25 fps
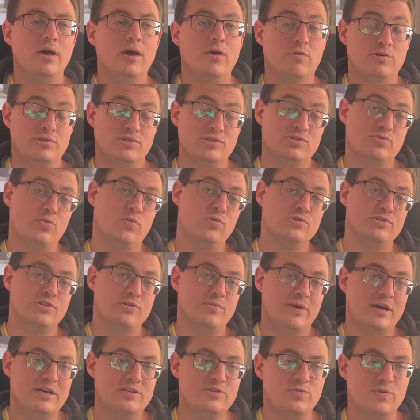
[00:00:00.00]
which is
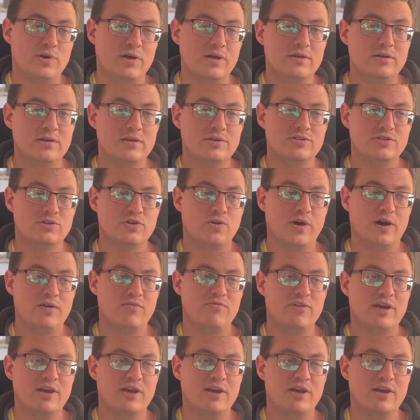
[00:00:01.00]
awesome as well because you're quite